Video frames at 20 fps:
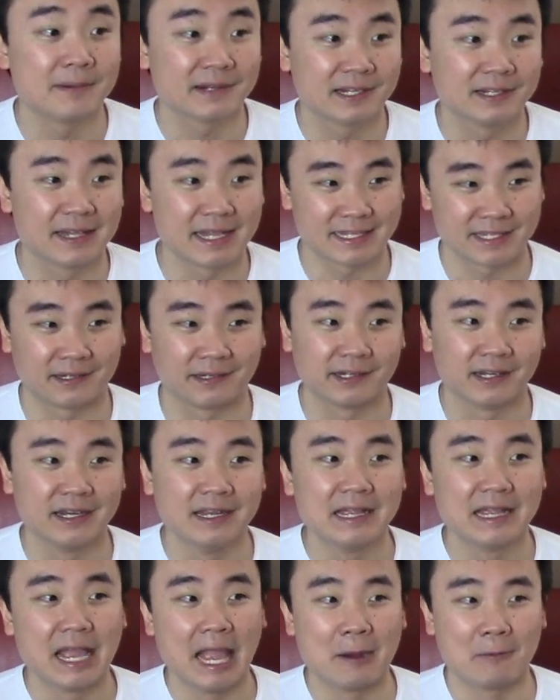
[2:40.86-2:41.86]
I'm a collector
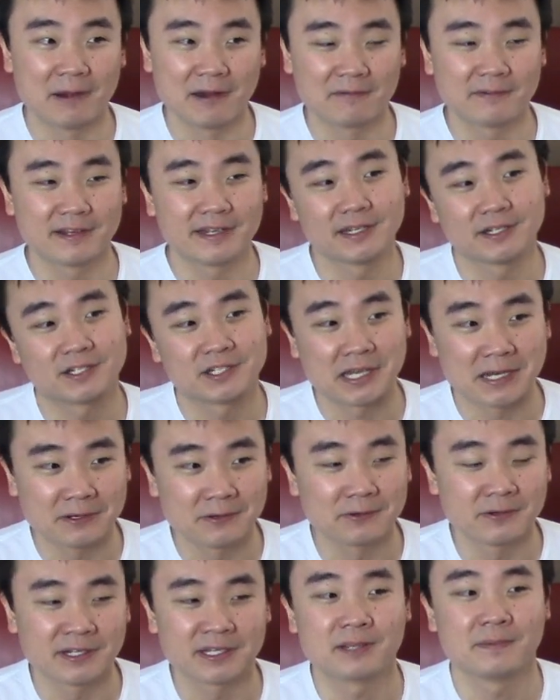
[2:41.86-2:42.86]
and whenever they're
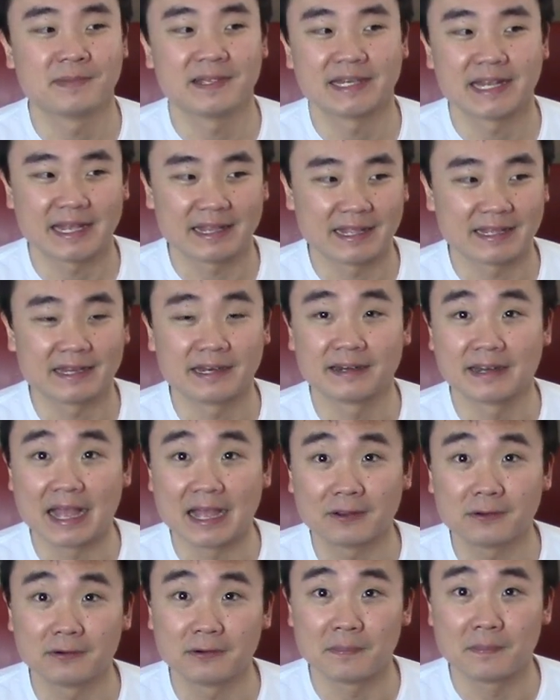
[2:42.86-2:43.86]
signaling to me that like they're
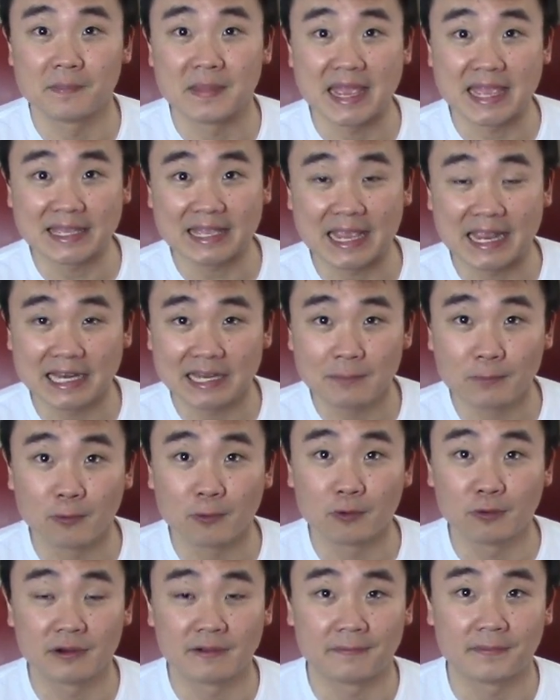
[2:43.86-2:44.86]
not going to make
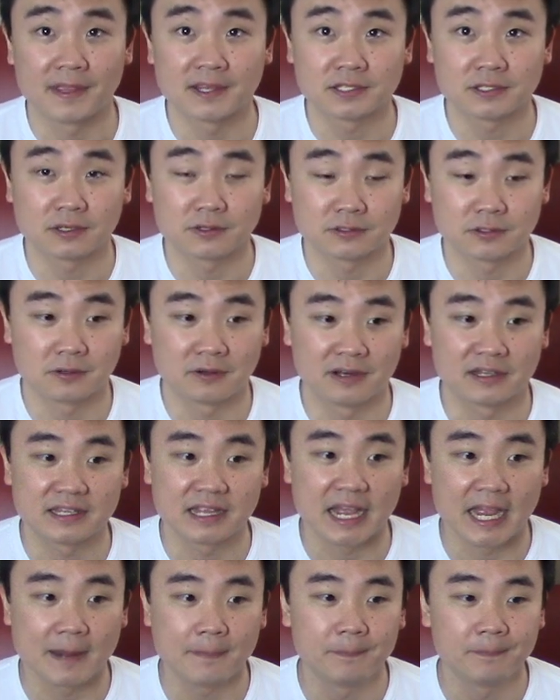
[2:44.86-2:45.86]
anymore this certain
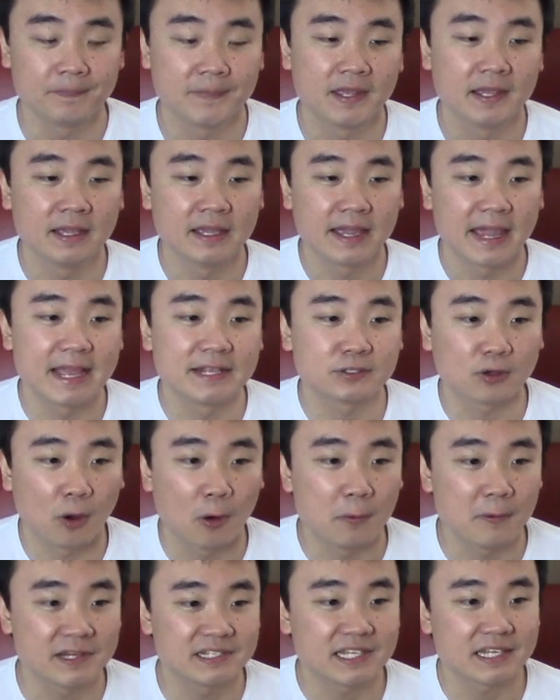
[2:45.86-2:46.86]
type, it's
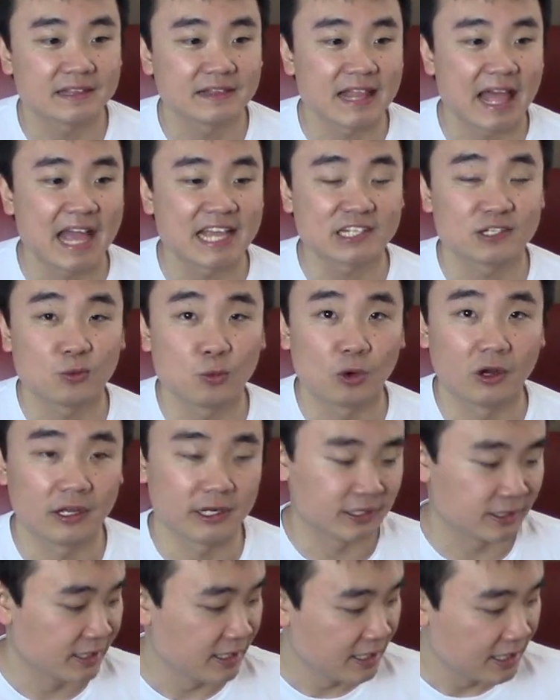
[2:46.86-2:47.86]
always the last
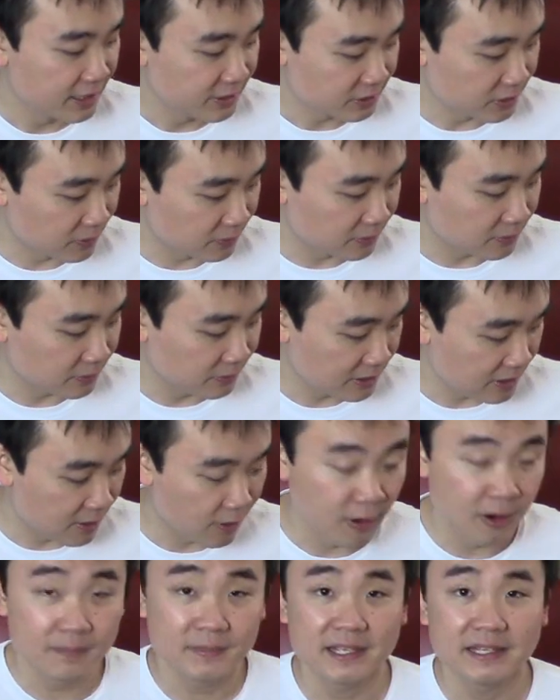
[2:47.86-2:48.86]
one. So
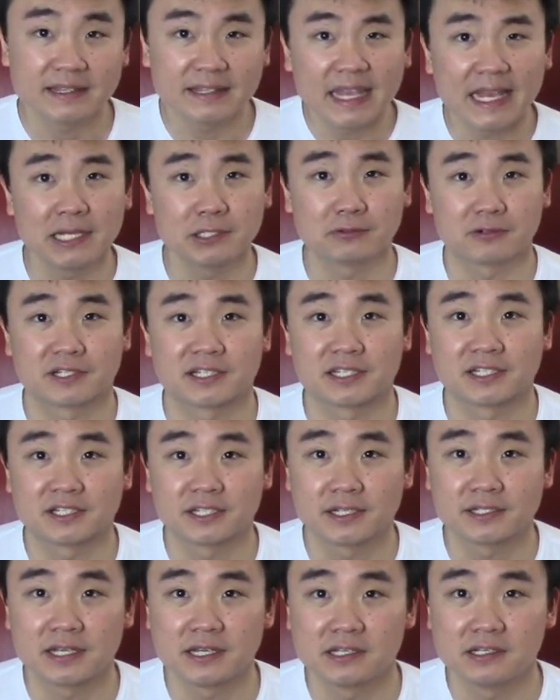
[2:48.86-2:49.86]
Armed and Dangerous is
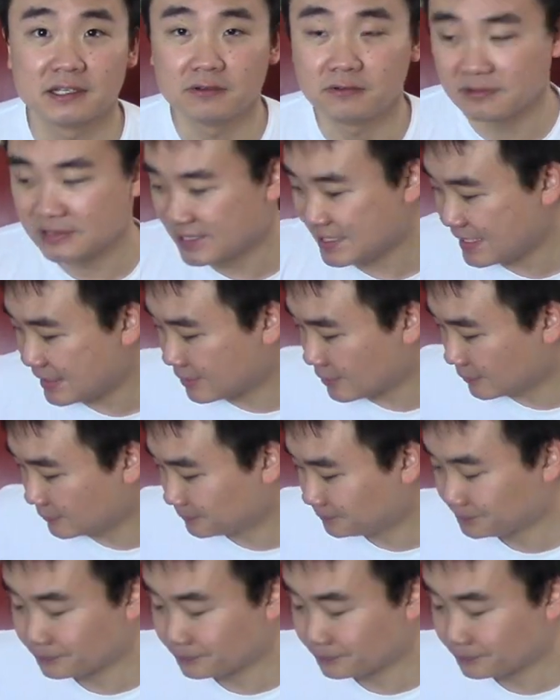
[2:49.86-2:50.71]
such a unique